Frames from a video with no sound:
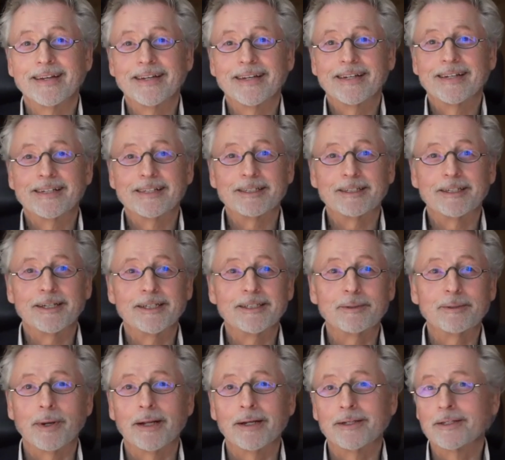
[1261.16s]

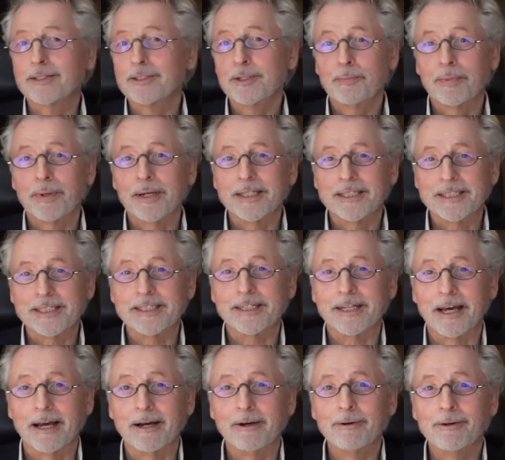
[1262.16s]
anticipating
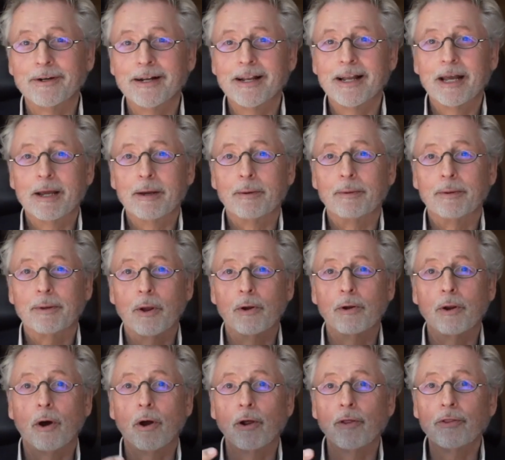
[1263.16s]
now. And
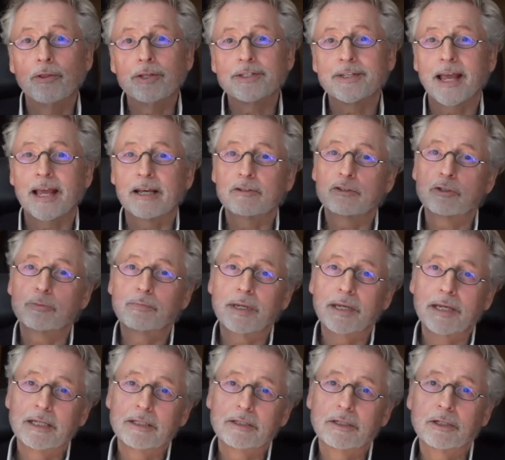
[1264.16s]
all this has to
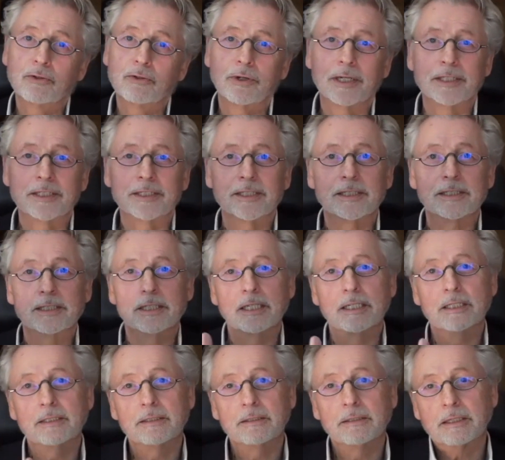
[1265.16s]
be integrated
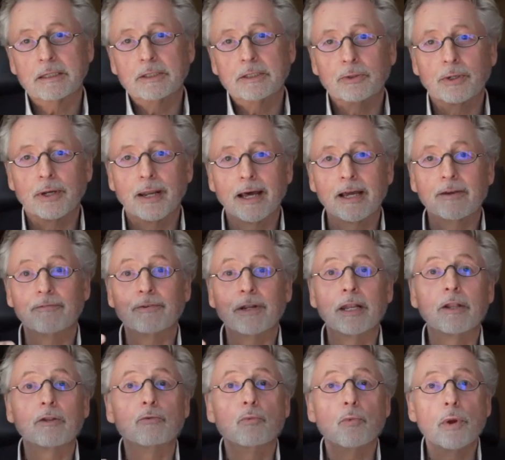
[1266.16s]
in your life, and
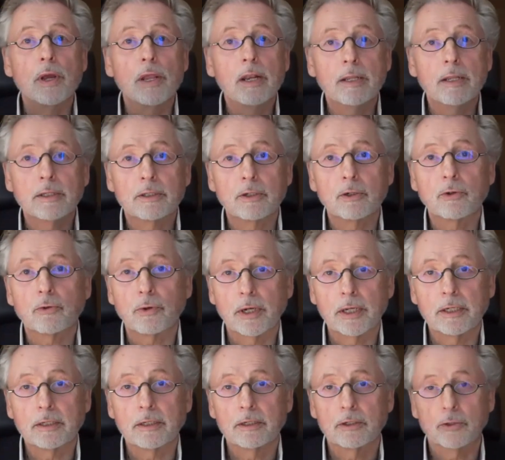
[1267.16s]
it will
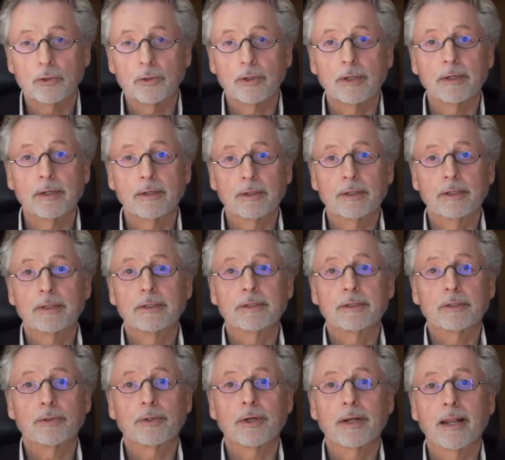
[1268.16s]
integrate into
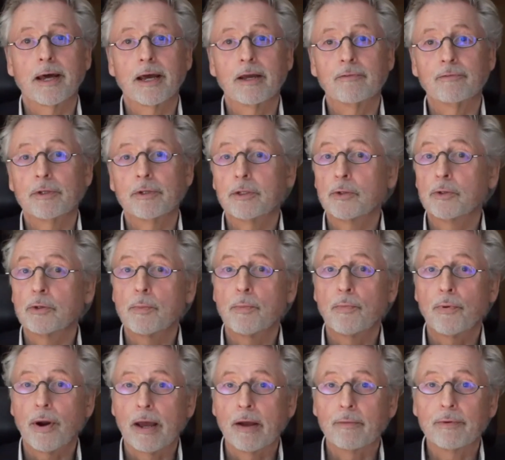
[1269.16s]
your life, into your
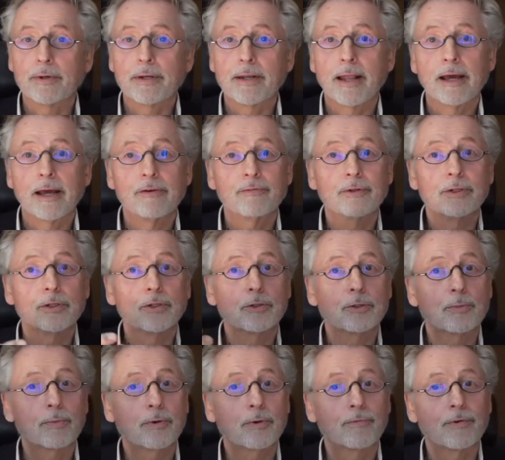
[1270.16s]
private life, into
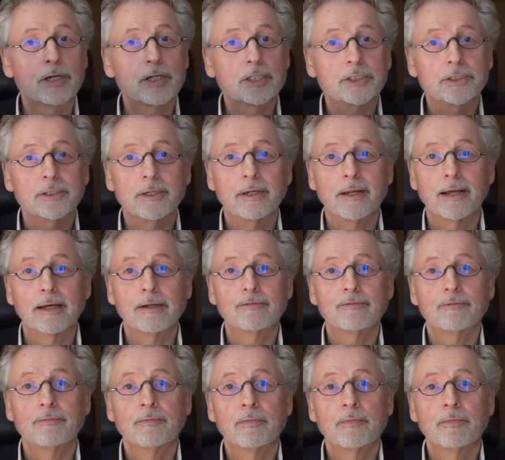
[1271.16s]
your professional life.